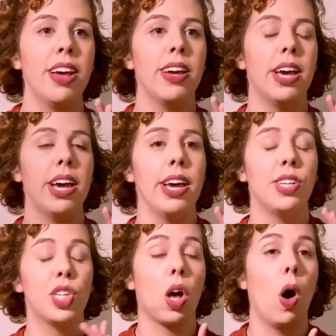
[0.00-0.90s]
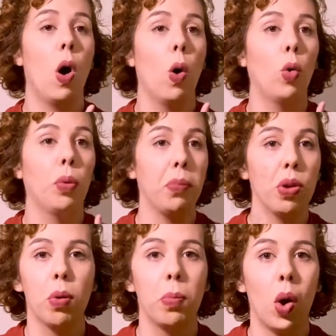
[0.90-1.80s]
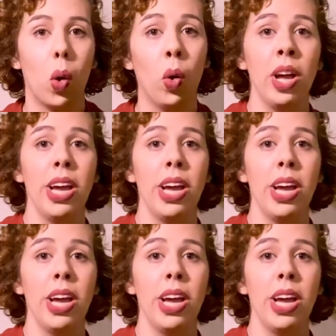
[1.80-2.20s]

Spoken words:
It's called Mirrorball.